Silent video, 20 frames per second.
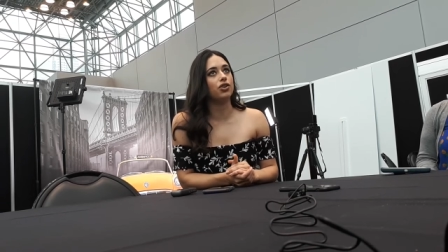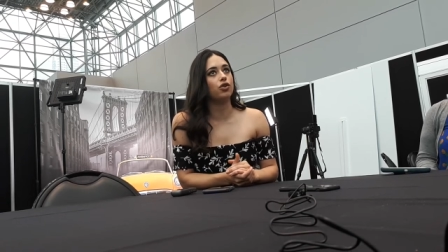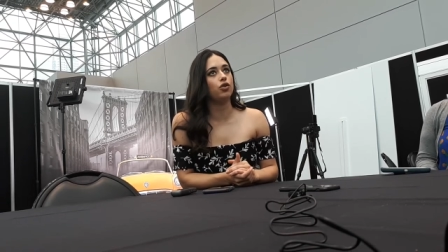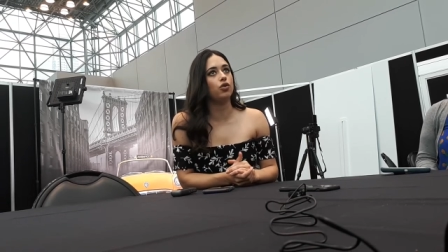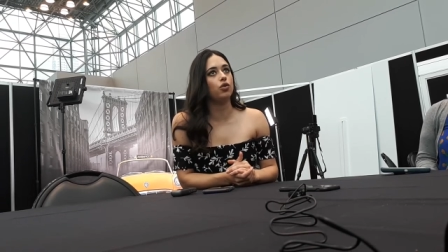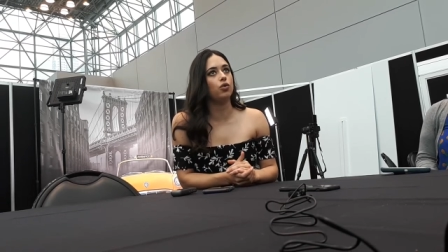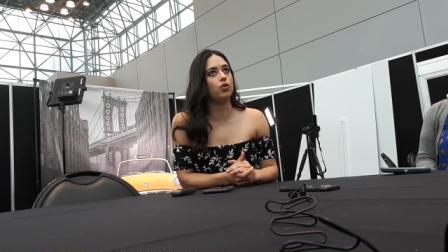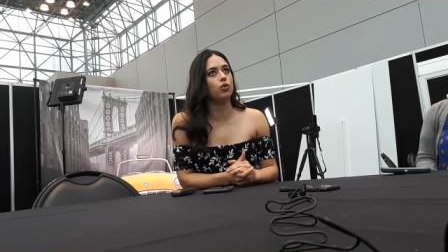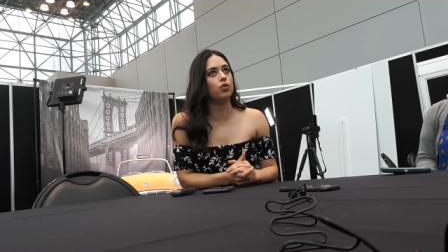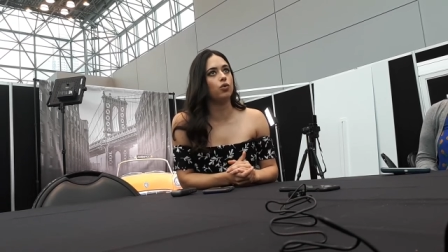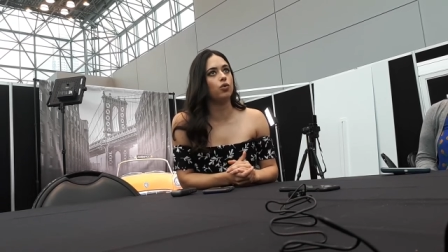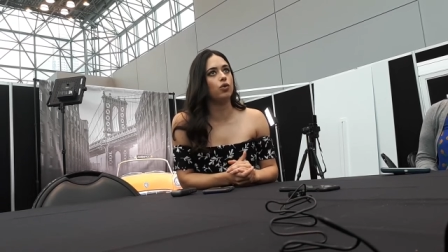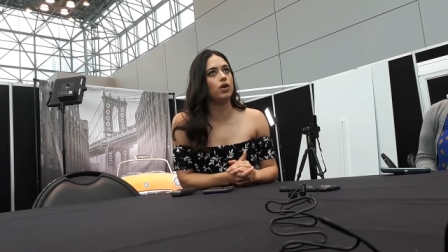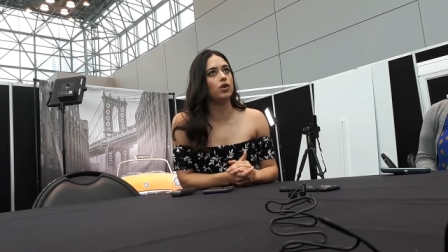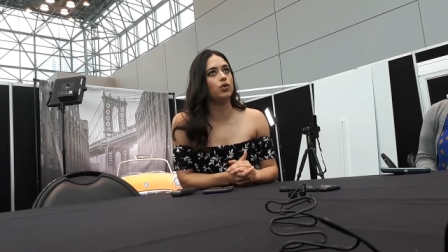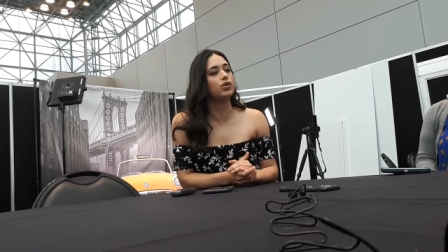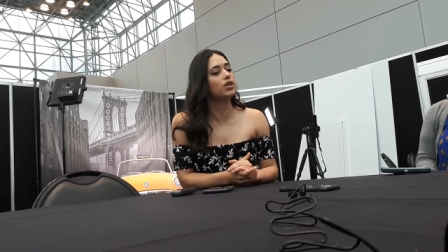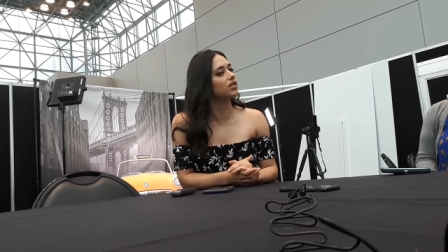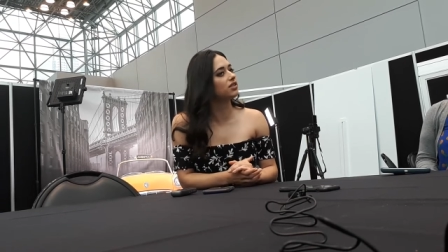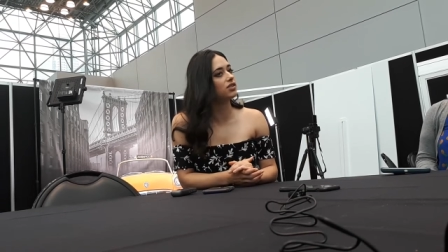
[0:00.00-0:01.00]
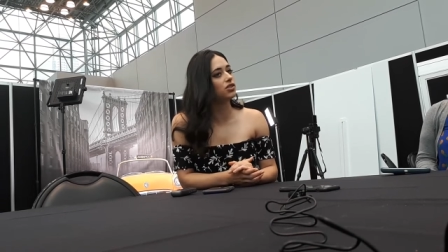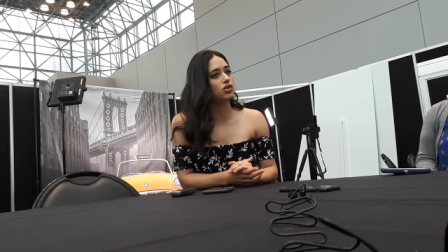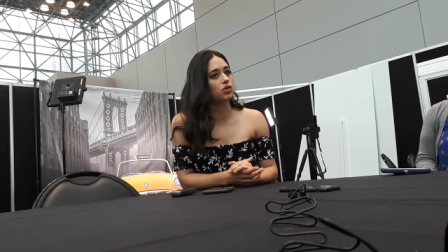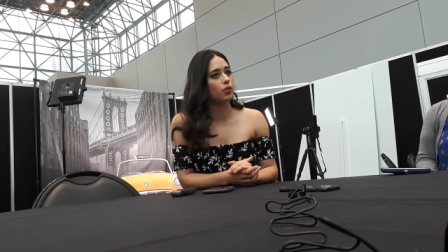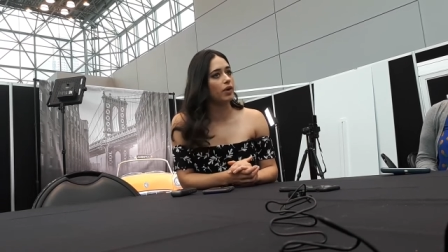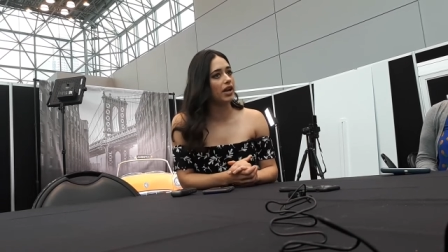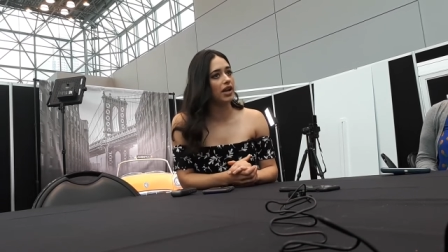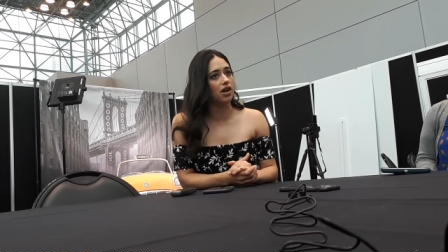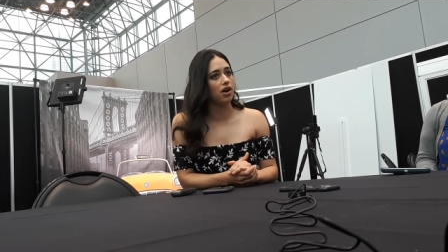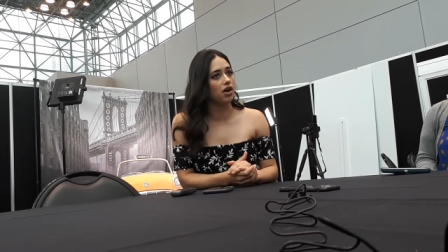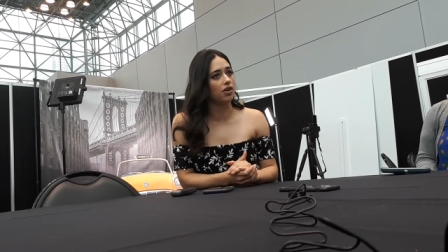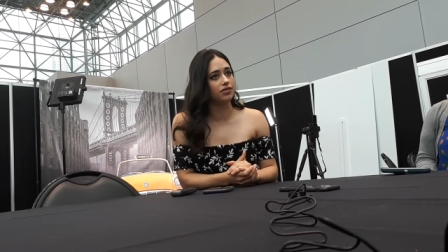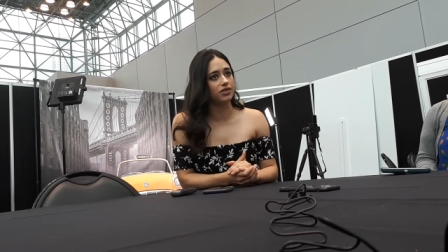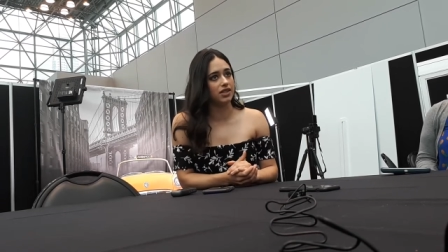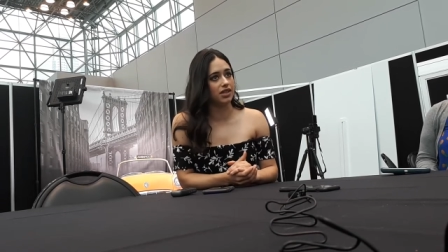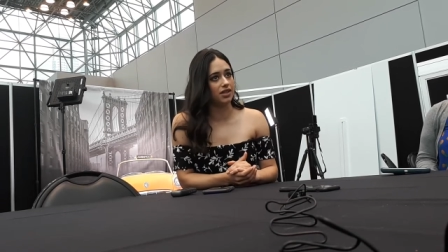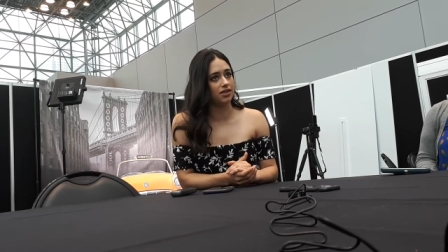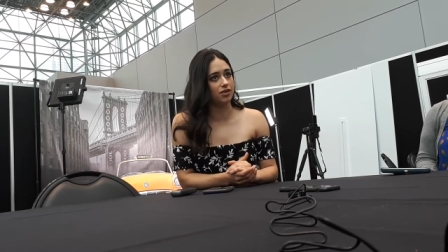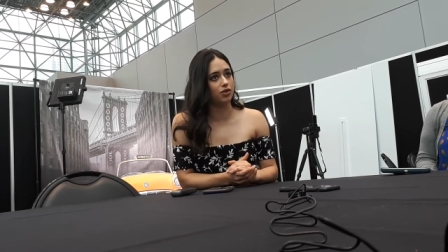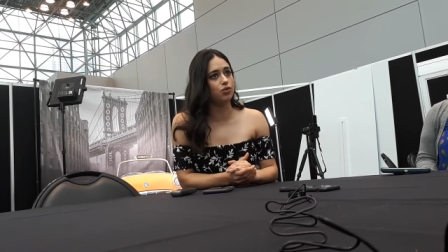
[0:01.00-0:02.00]
who doesn't sway
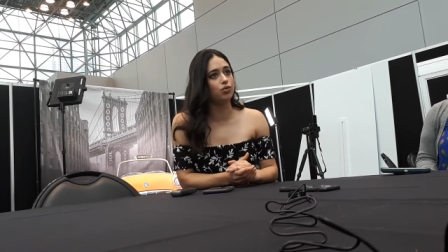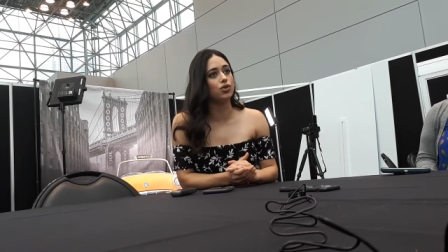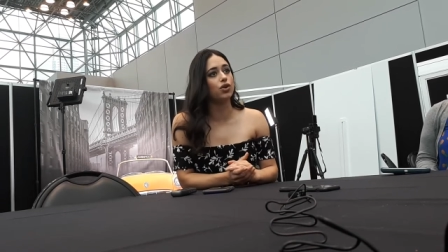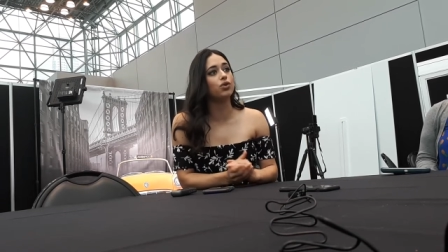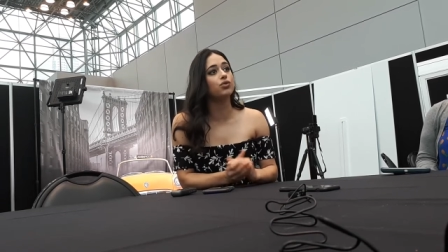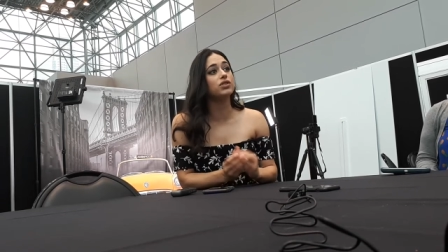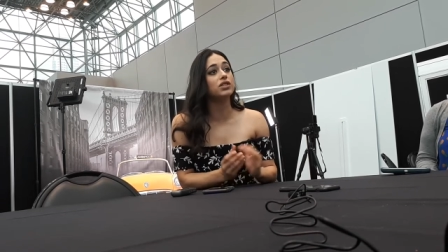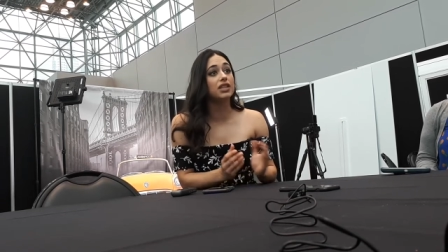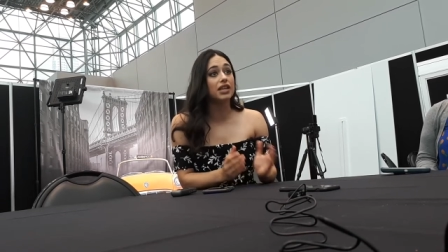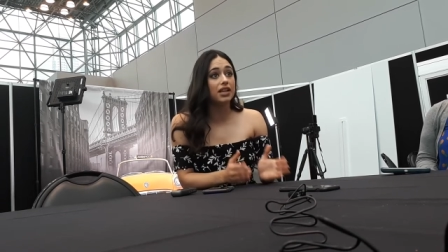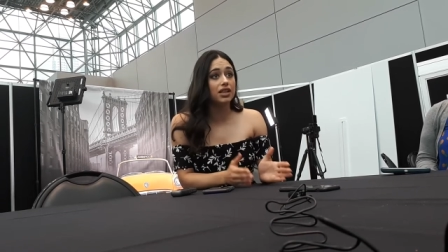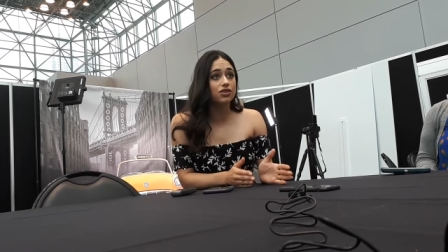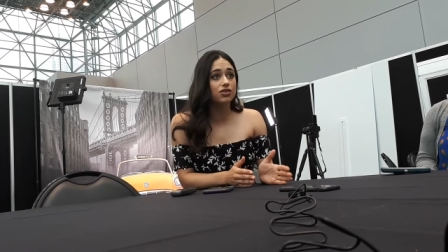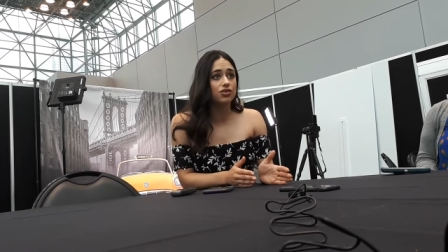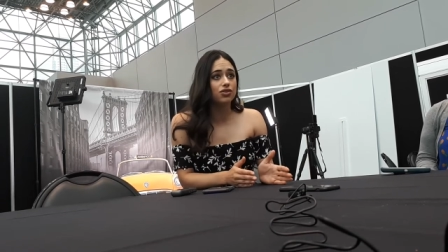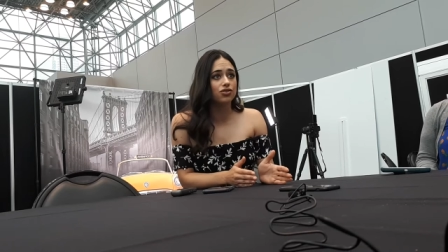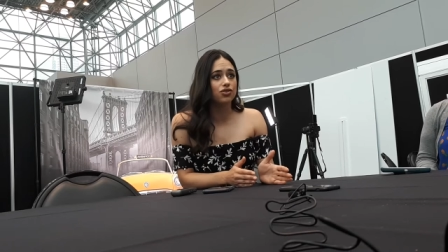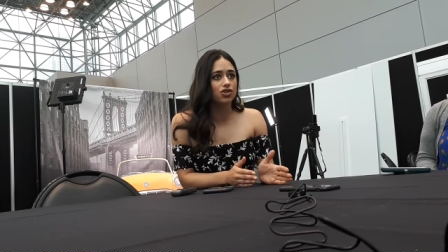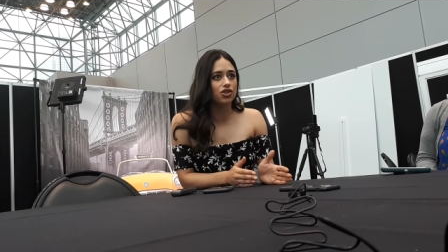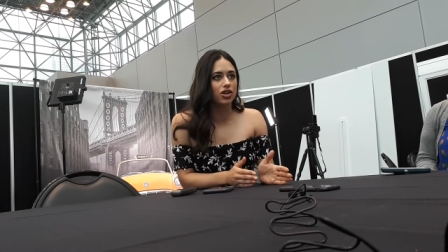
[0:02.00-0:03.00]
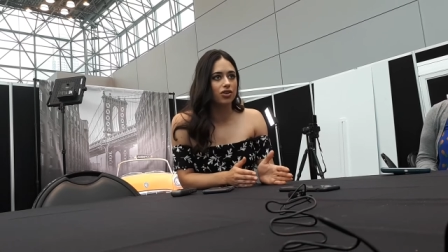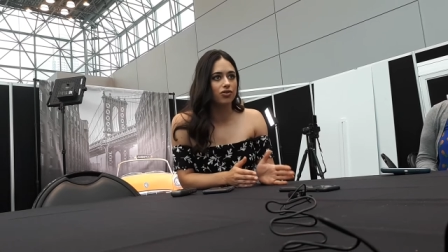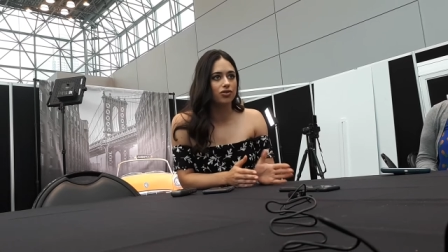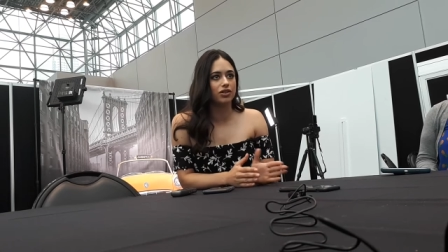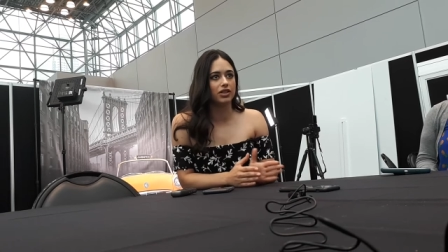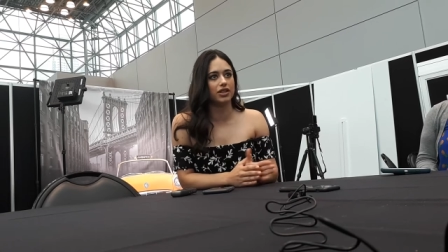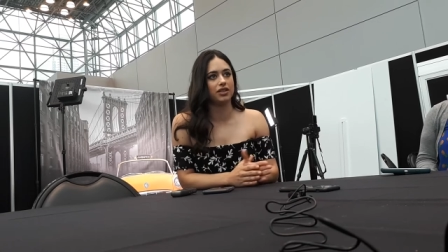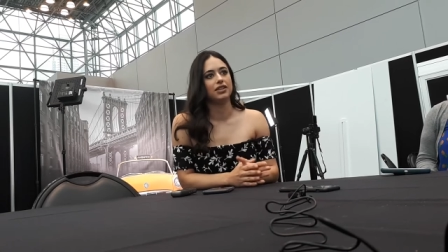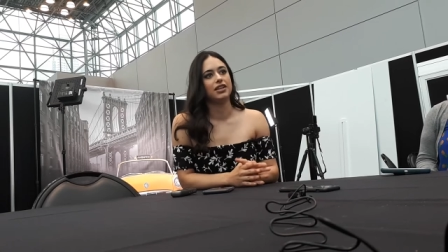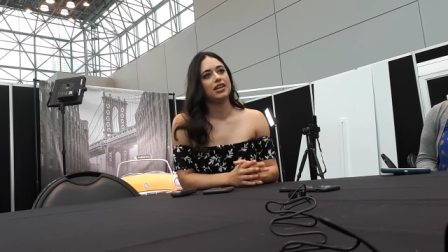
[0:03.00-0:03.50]
often, who knows the answers generally.